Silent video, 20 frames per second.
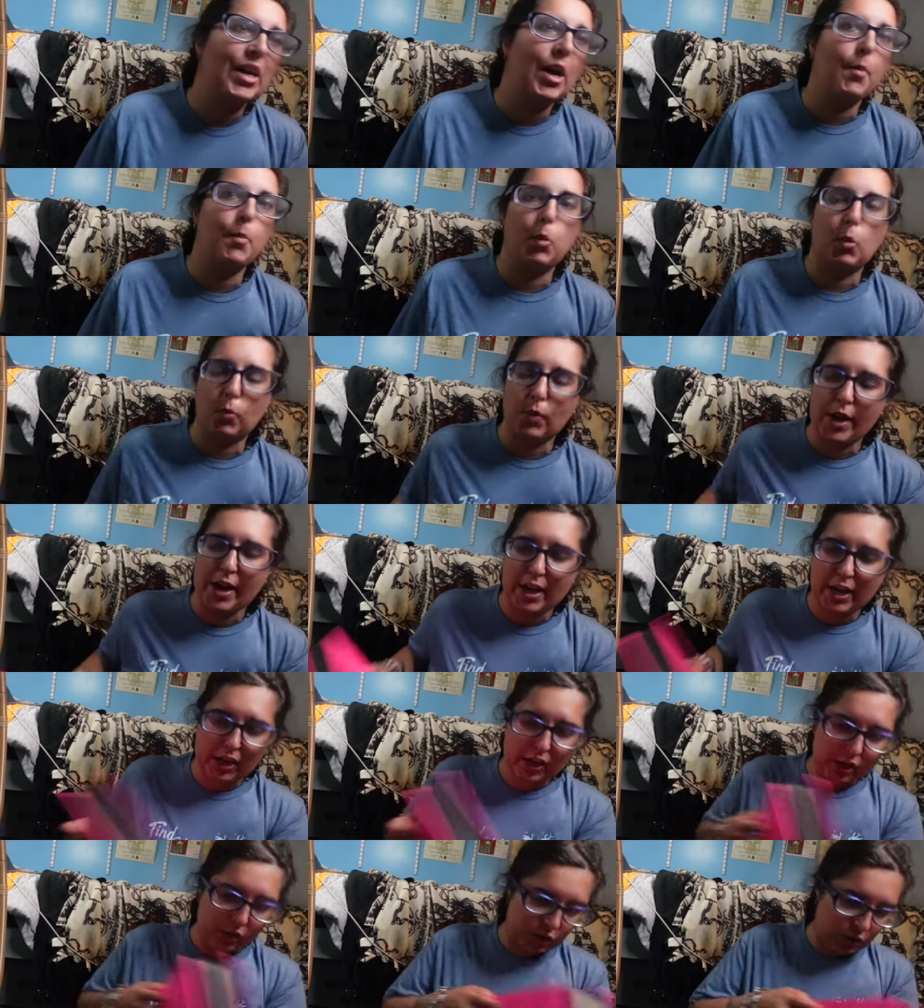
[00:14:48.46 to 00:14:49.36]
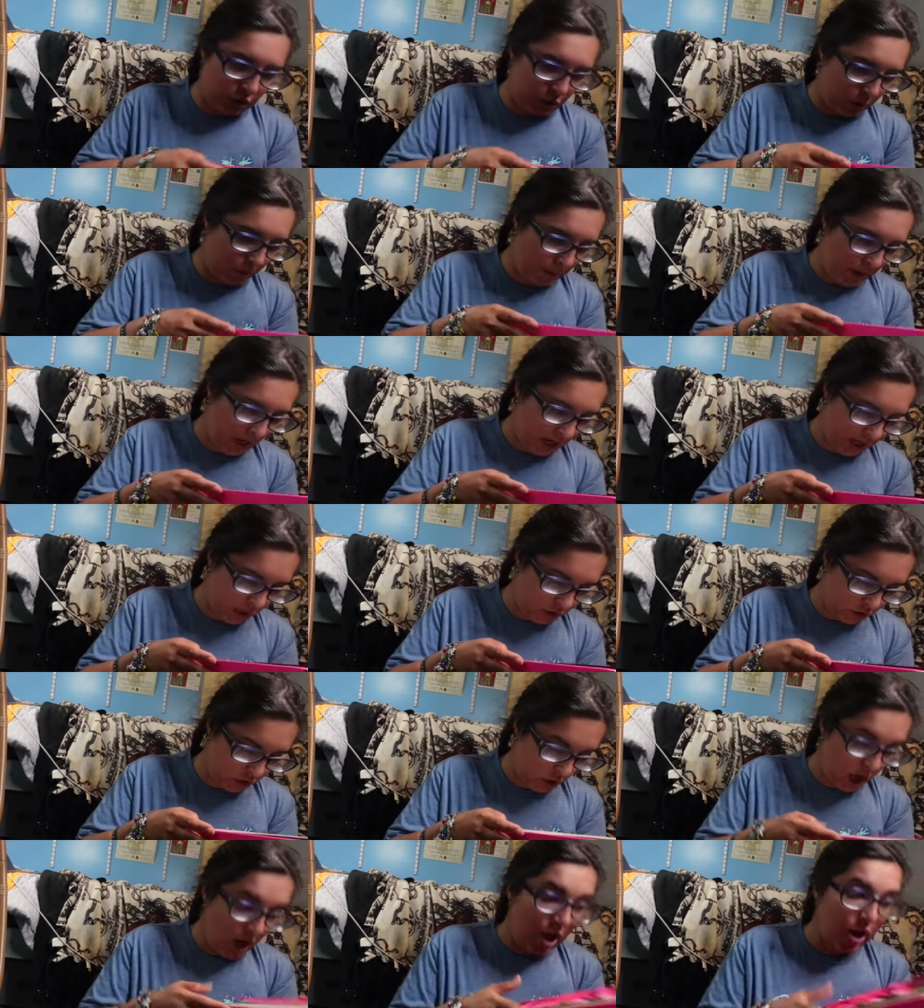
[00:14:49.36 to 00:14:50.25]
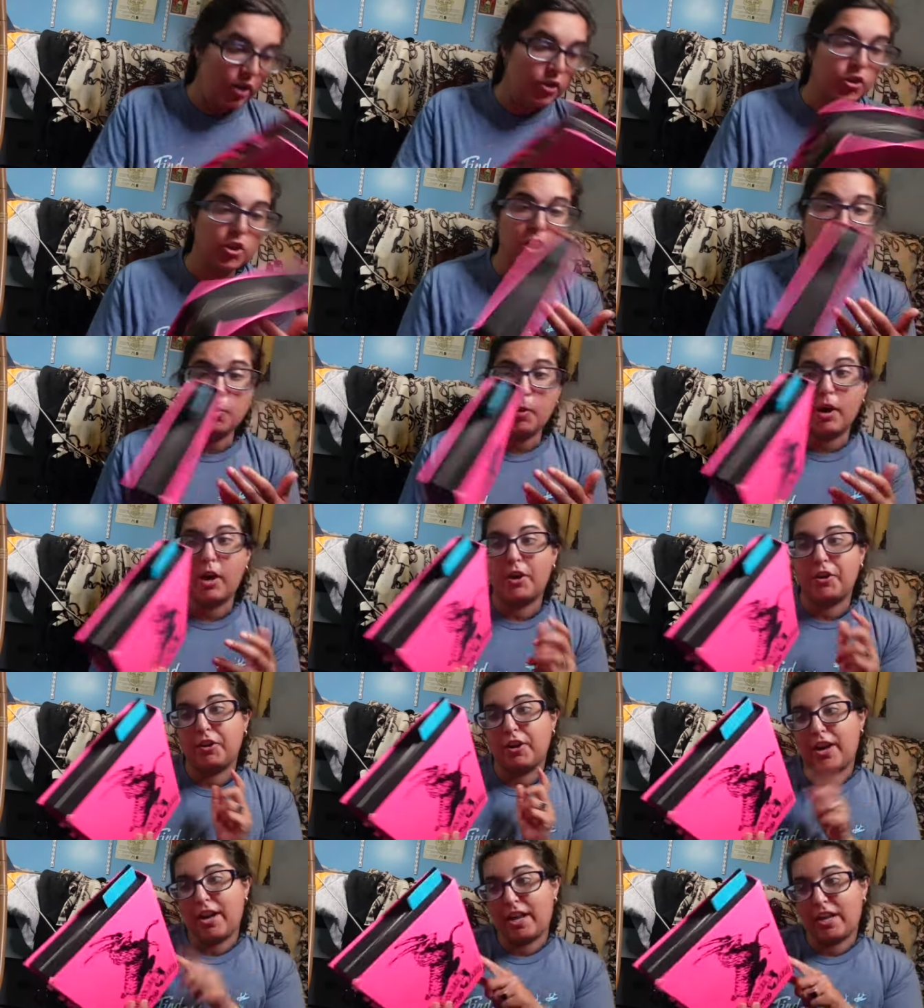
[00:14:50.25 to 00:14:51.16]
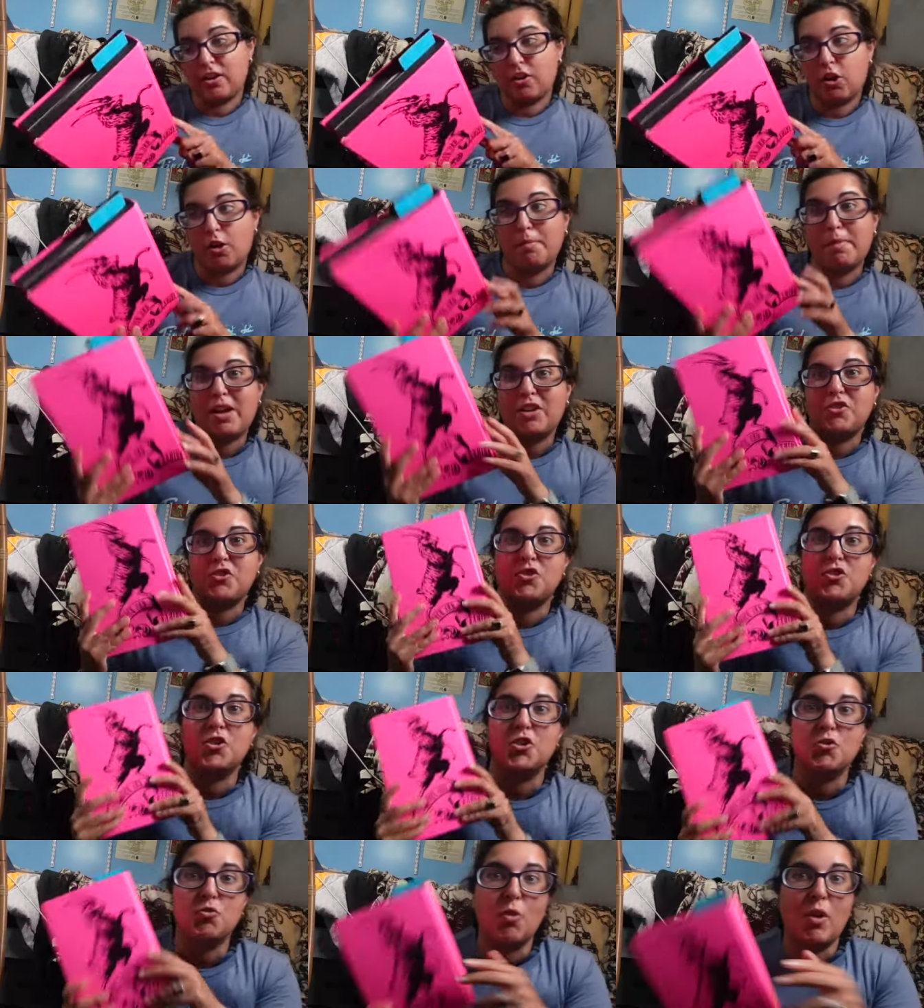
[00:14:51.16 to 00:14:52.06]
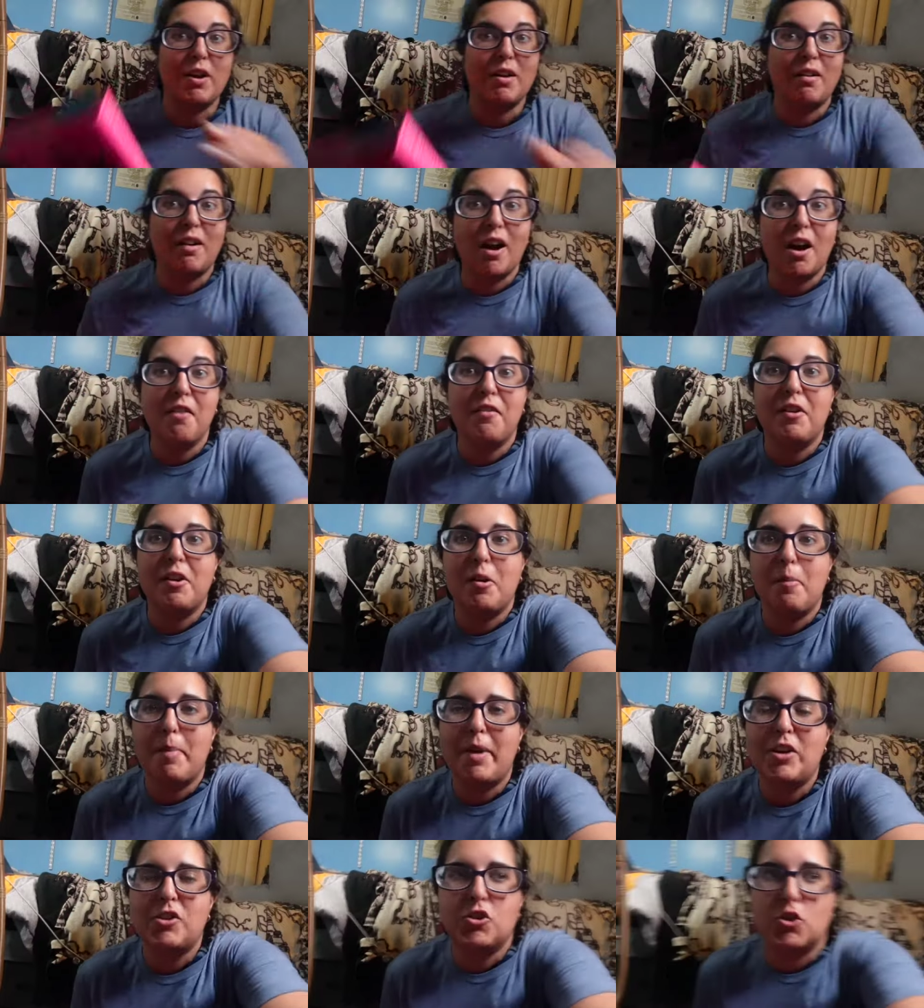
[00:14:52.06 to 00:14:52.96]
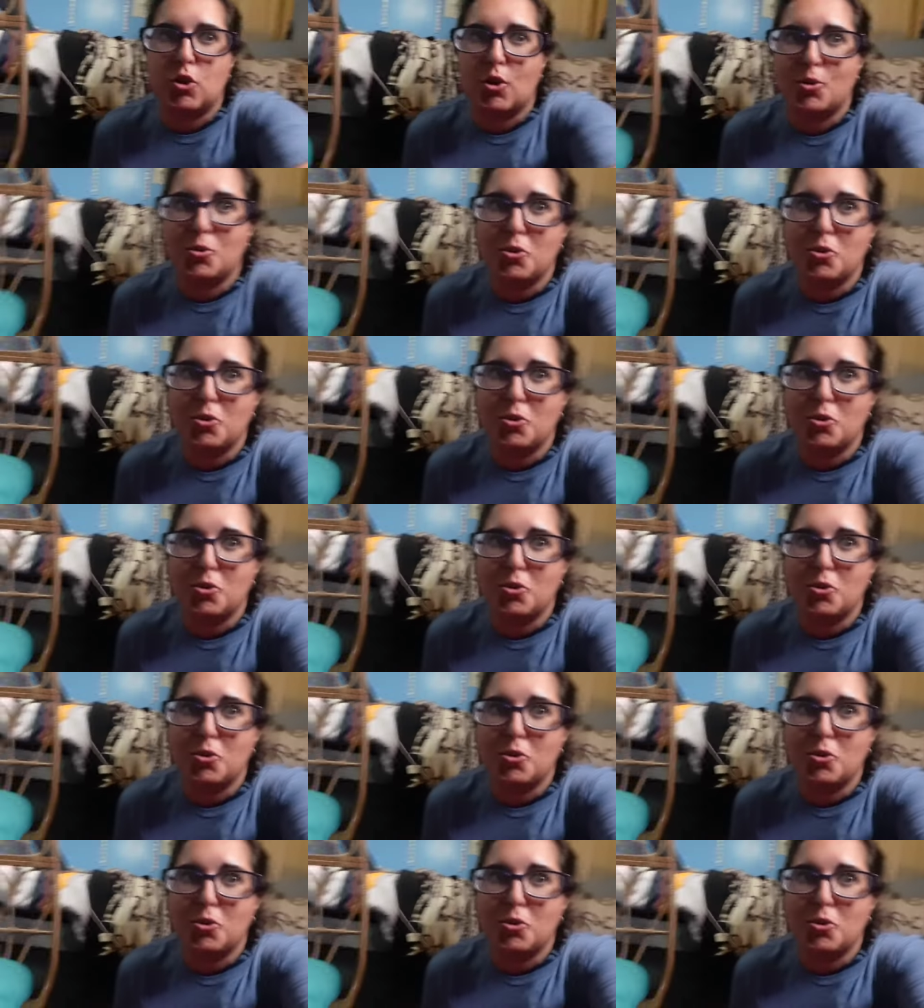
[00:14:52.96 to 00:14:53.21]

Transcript: up reading to page two hundred in Her Majesty's Royal Coven by Juno